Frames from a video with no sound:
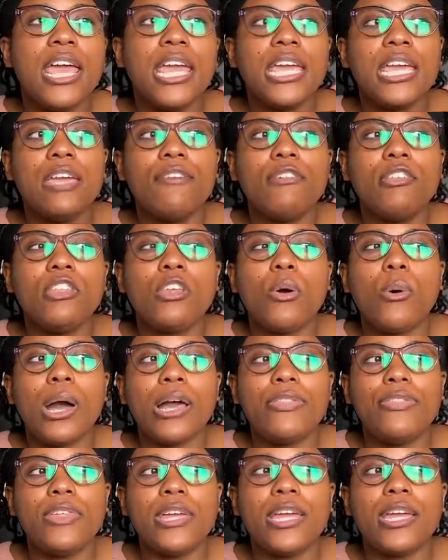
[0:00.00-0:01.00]
even though I
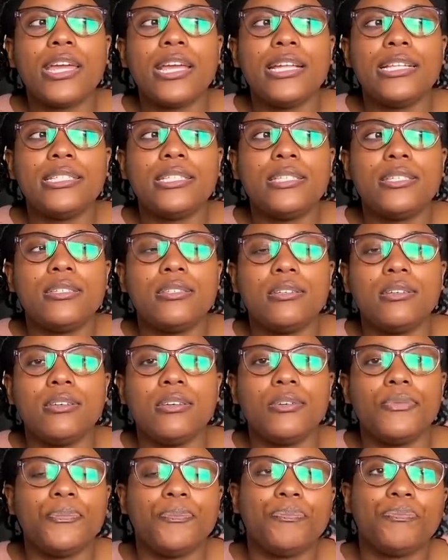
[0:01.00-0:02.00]
think
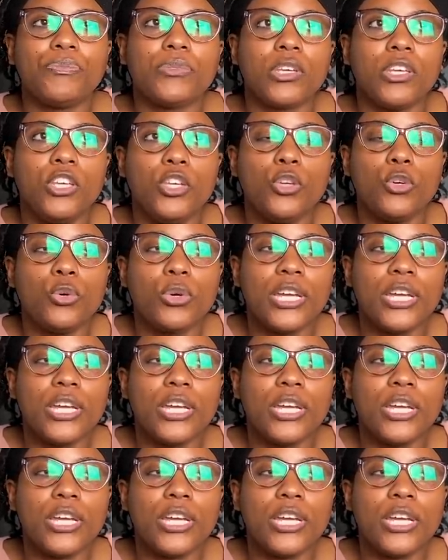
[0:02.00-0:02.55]
you don't